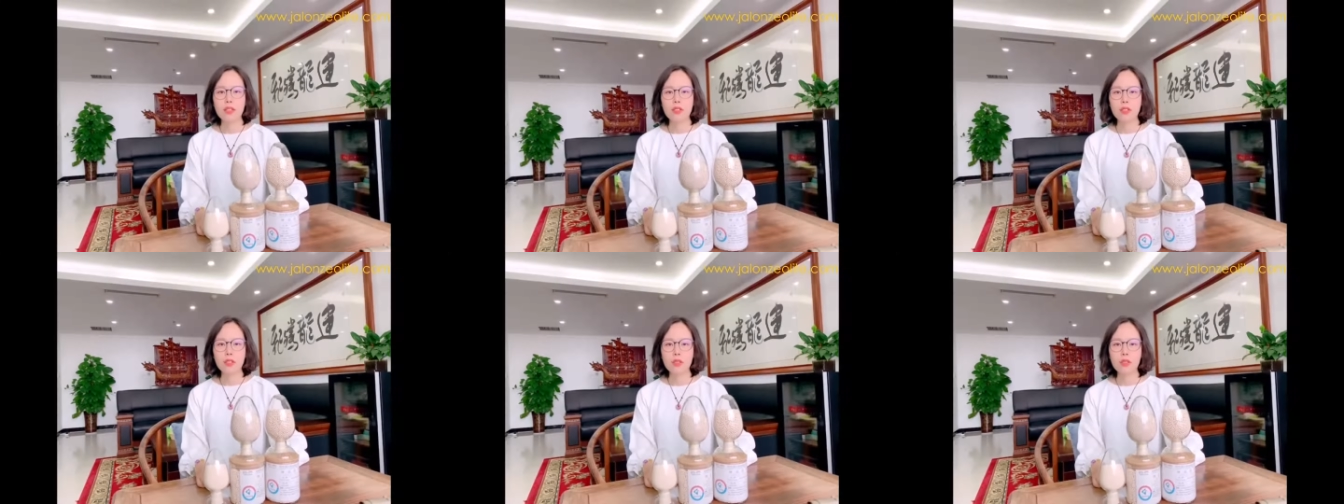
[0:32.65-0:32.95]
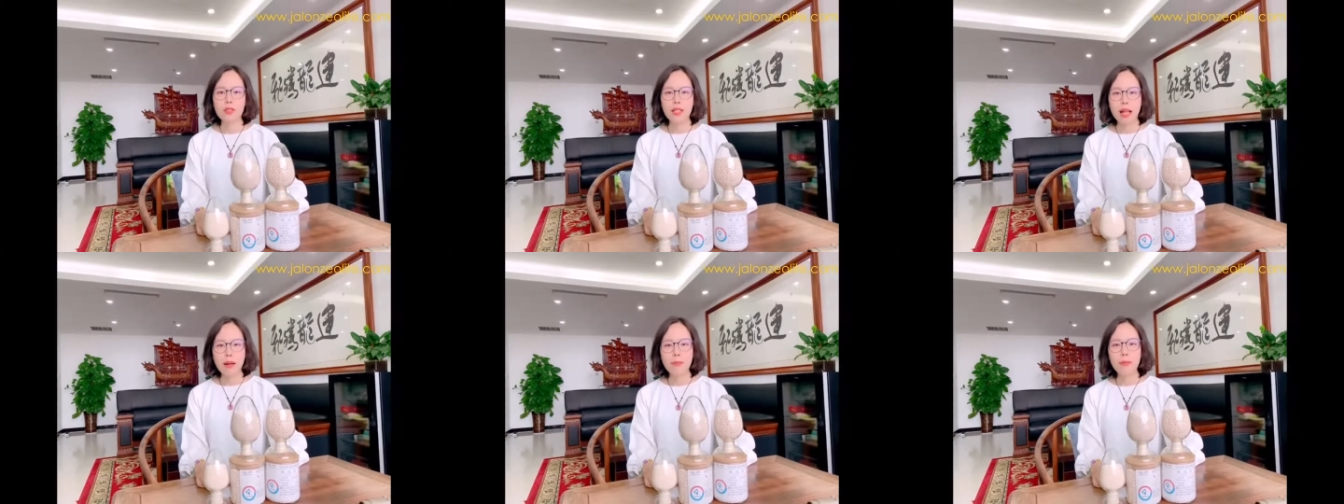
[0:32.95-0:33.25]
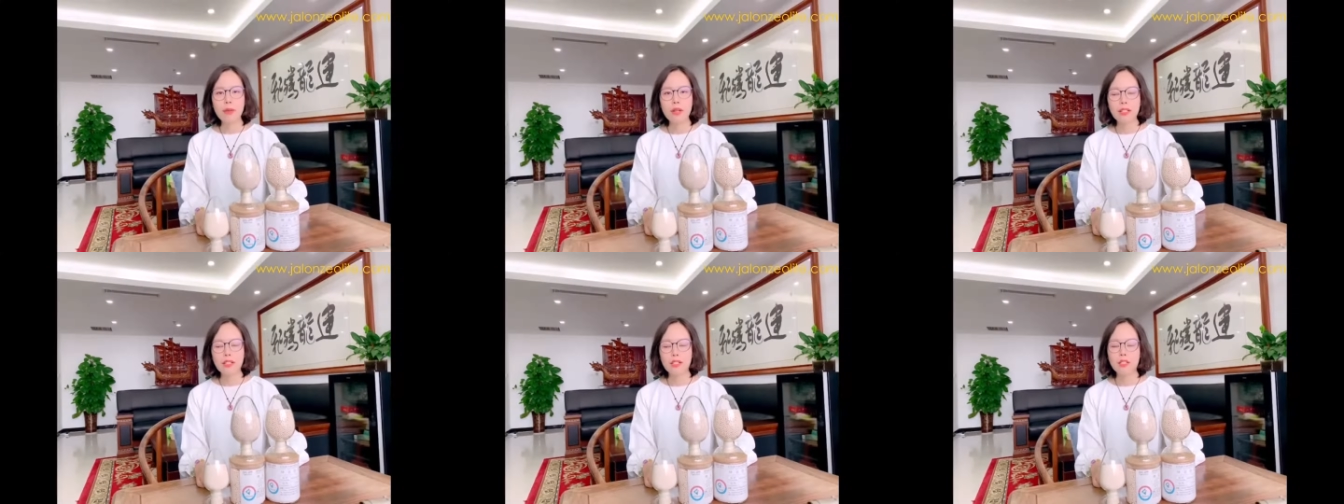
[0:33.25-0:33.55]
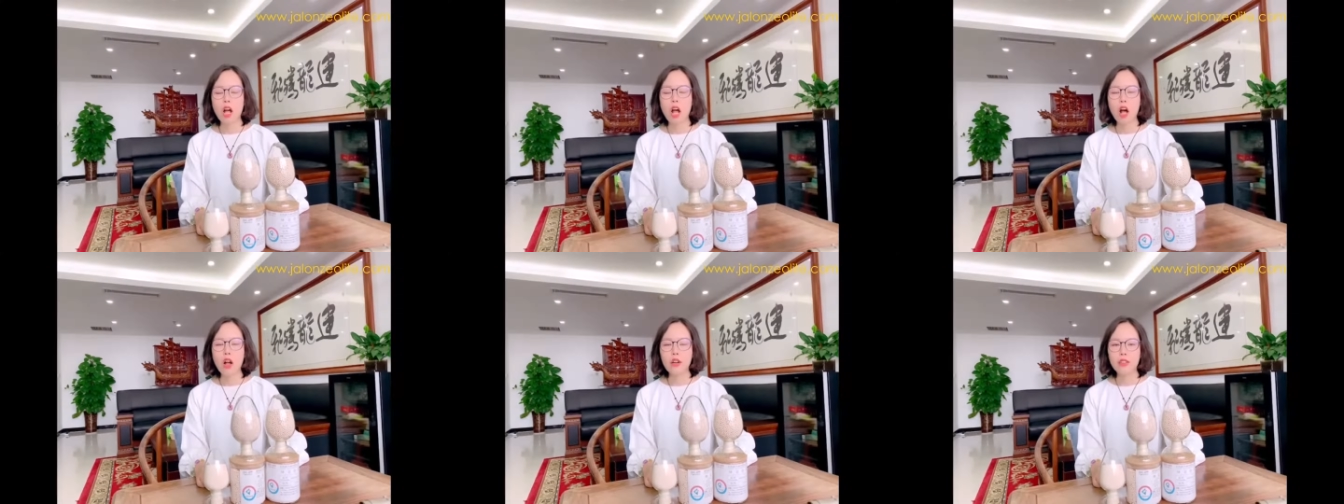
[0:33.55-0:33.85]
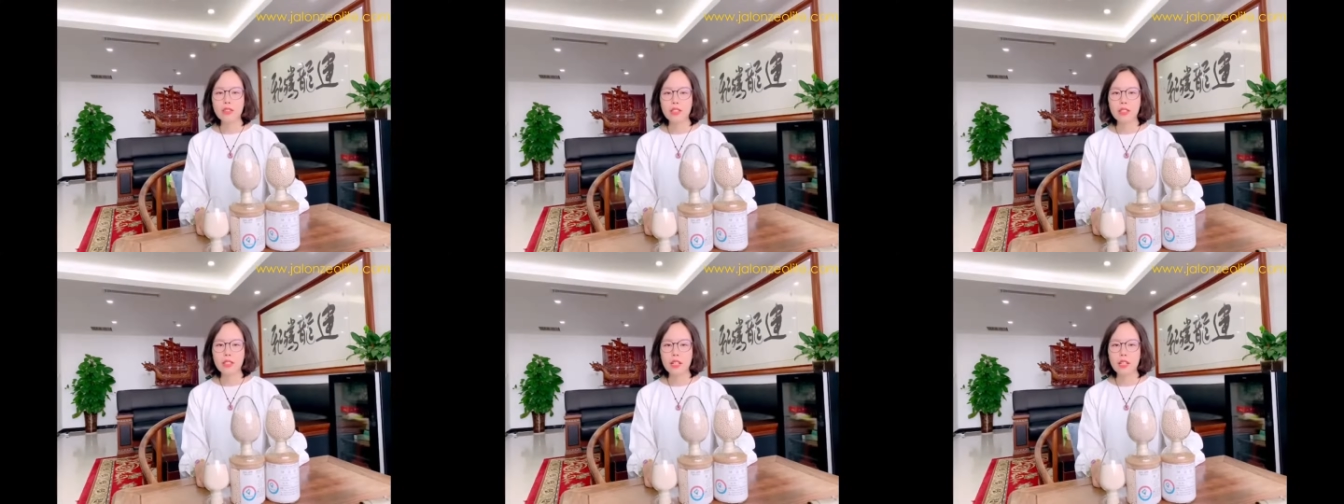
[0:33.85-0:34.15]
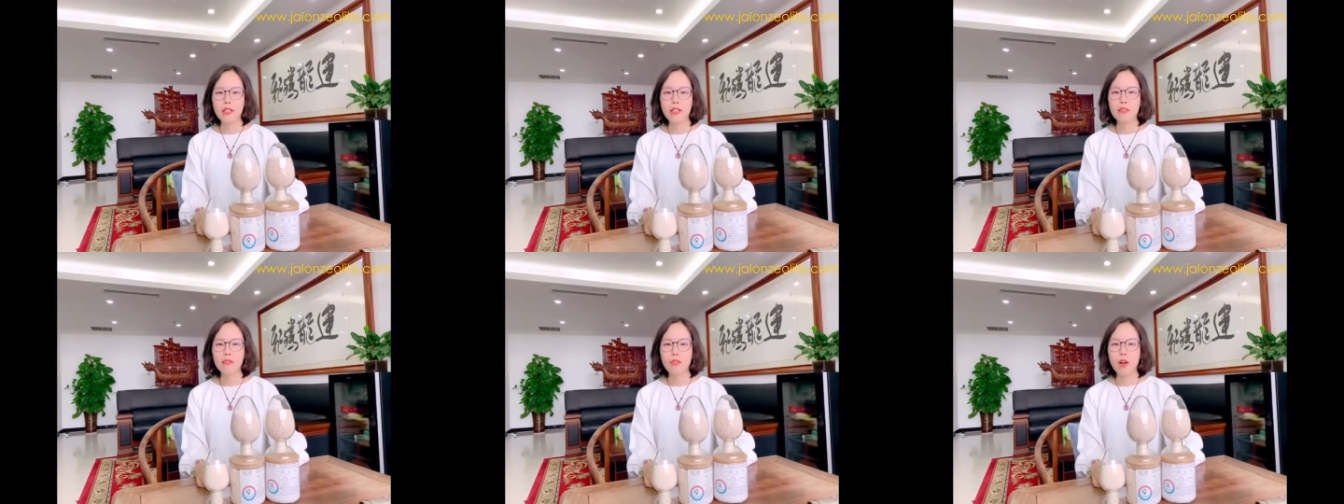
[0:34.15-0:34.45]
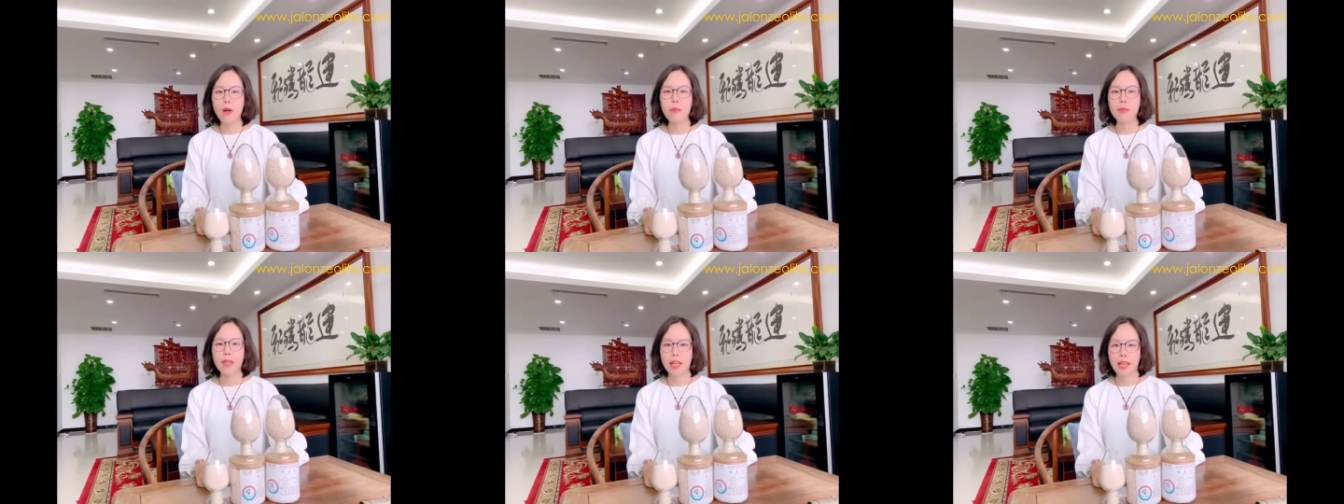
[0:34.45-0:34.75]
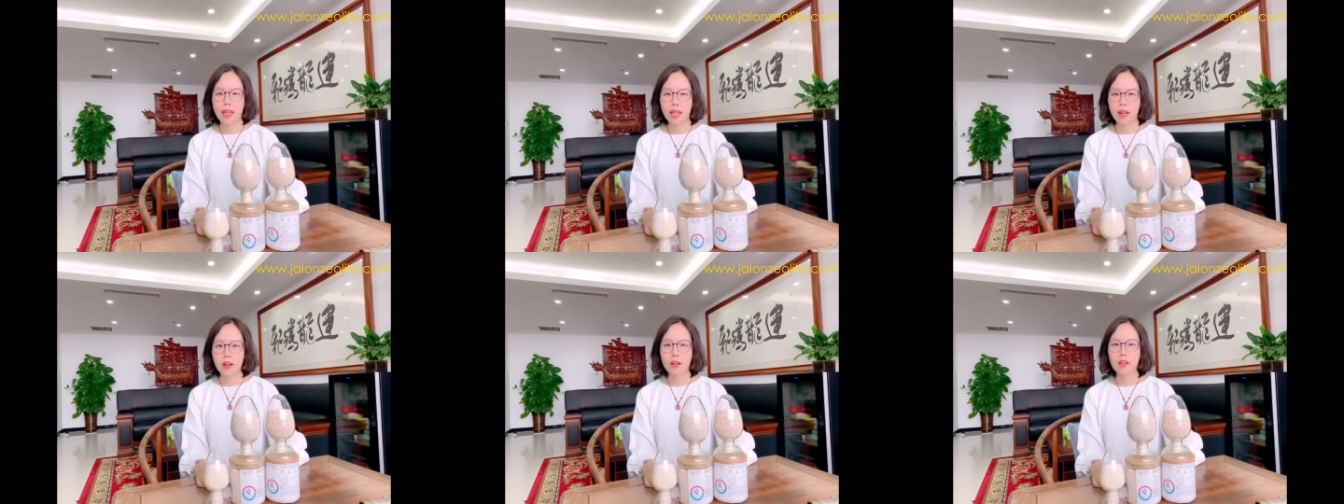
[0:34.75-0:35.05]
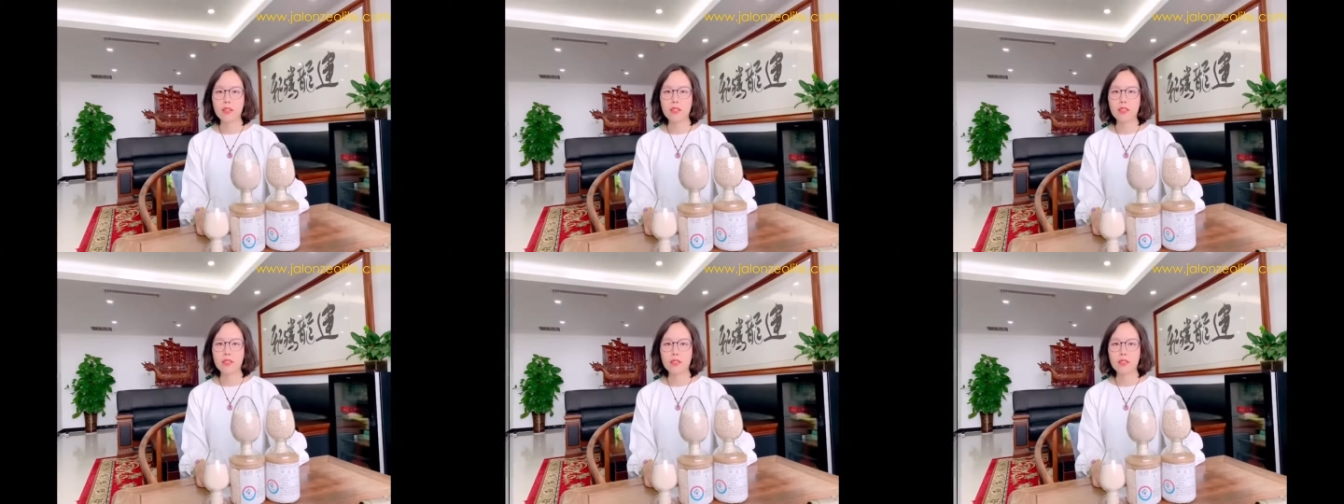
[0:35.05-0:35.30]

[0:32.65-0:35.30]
to separate the oxygen from the air.